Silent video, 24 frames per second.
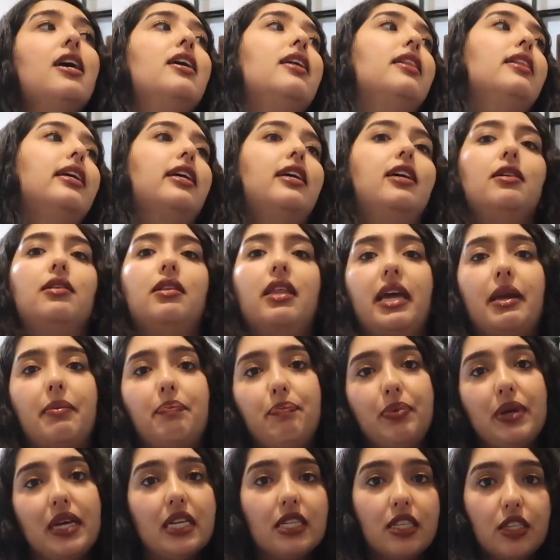They could like
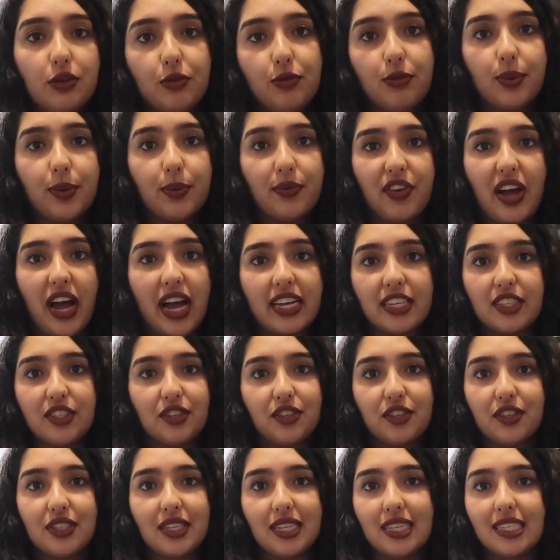be
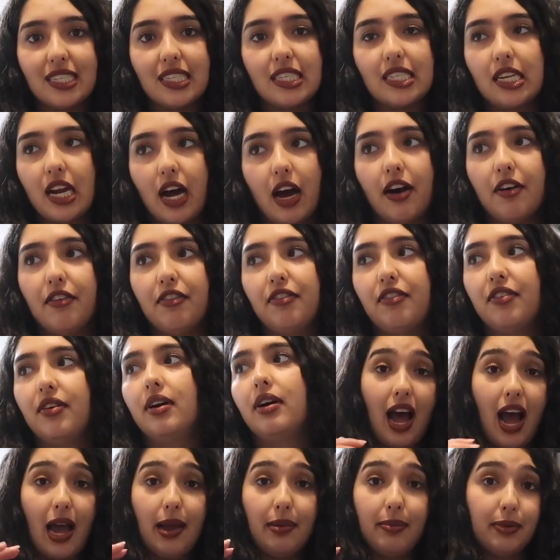supervisors and stuff.
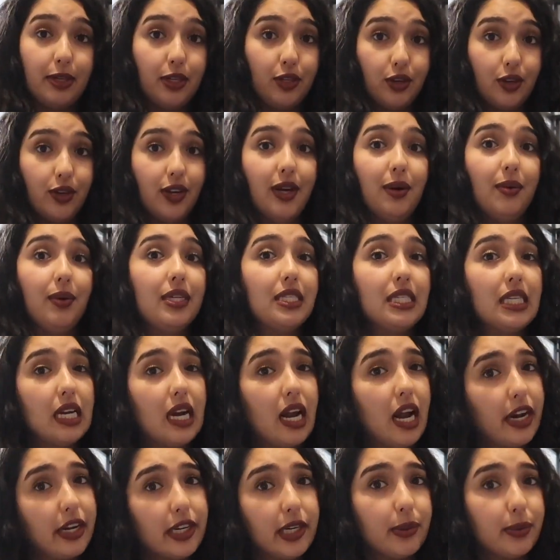I'm sure it wasn't
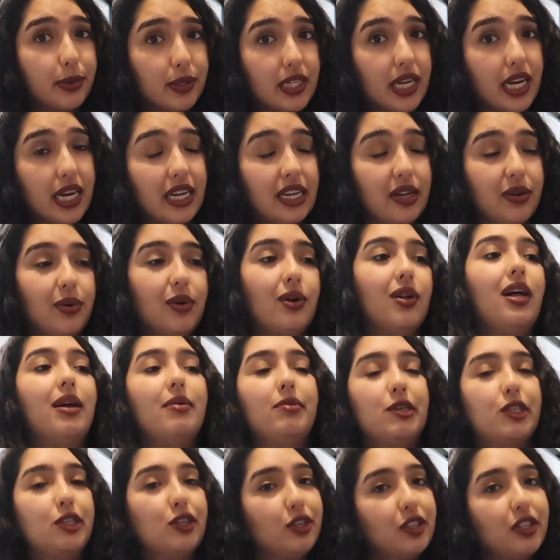100% equal. I'm
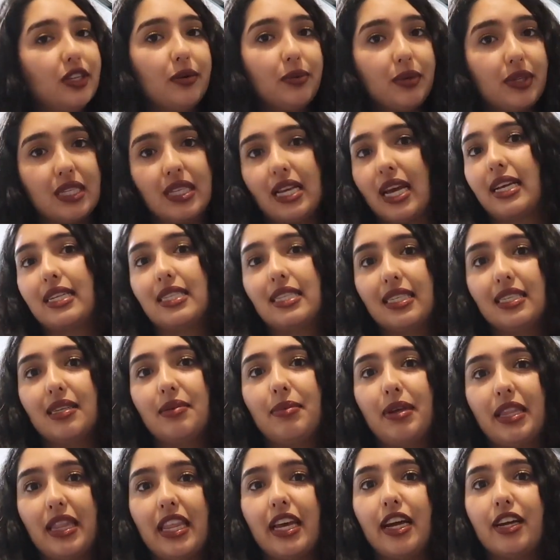sure there was sexism
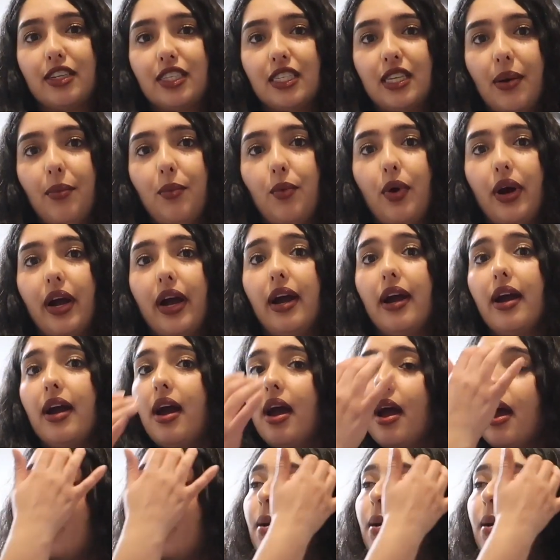in there somewhere.